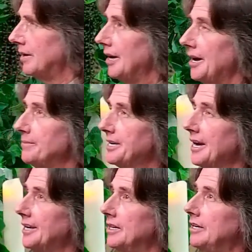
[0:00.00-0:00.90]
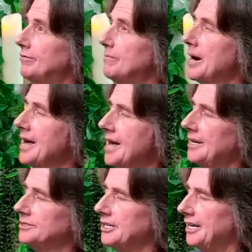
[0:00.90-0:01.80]
And I began to lift my
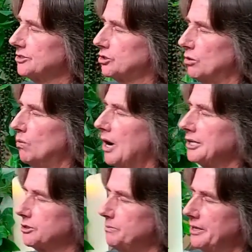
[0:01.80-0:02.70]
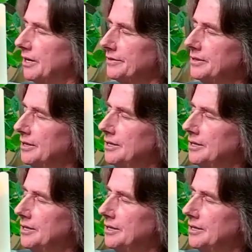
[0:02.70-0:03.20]
hands, and as to wash me on,